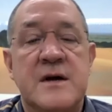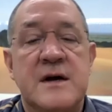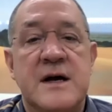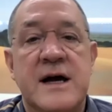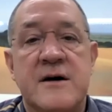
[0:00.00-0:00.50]

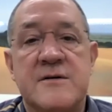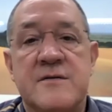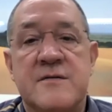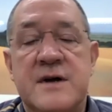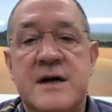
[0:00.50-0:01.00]

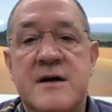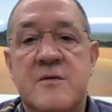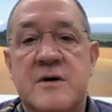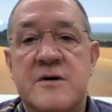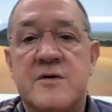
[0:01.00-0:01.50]
And the
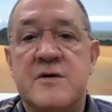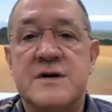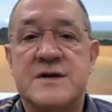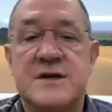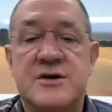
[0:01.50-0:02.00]
what are known
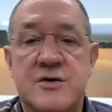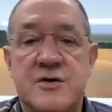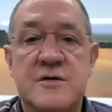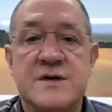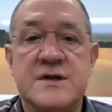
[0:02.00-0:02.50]
as
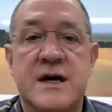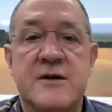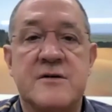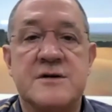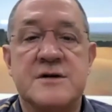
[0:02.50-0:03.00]
internal
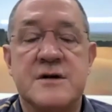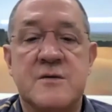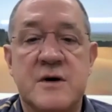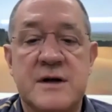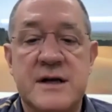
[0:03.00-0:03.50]
standards that
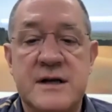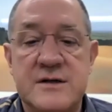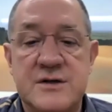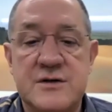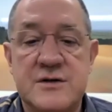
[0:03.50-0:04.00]
one
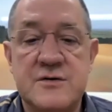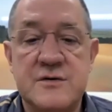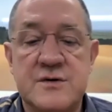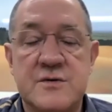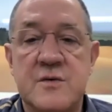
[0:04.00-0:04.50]
needs to
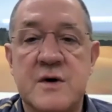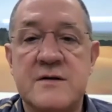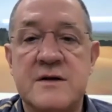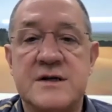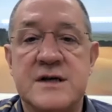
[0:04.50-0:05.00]
use to
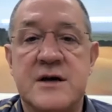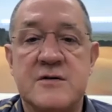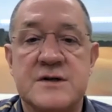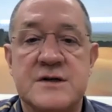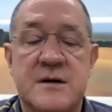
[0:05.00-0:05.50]
run this
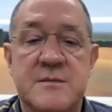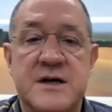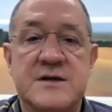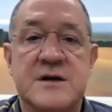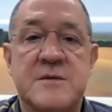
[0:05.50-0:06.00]

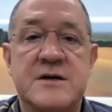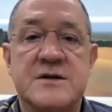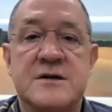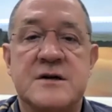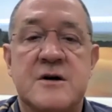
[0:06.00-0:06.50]

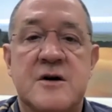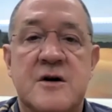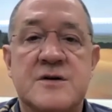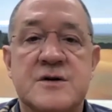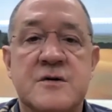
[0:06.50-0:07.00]
LCMSMS
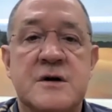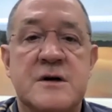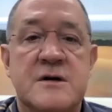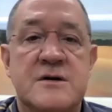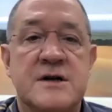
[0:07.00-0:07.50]
also
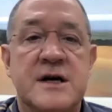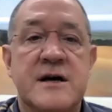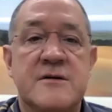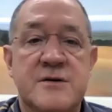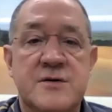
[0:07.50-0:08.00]

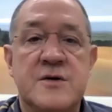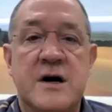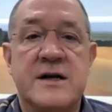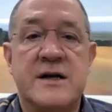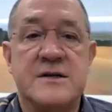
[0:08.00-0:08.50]
today do
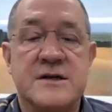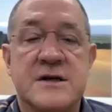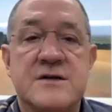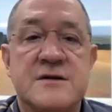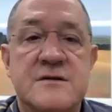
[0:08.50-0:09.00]
not
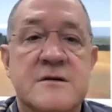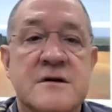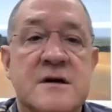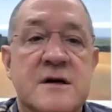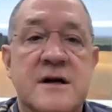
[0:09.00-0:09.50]
exist.
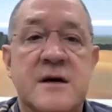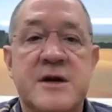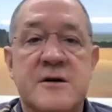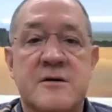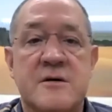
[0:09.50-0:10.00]
And I
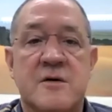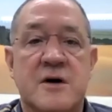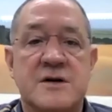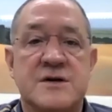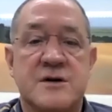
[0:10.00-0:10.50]
mean
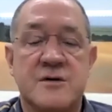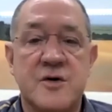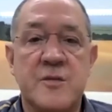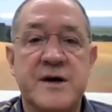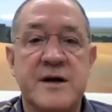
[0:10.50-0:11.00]
across the
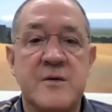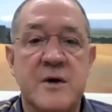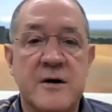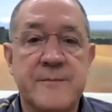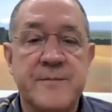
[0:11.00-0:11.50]
globe anywhere.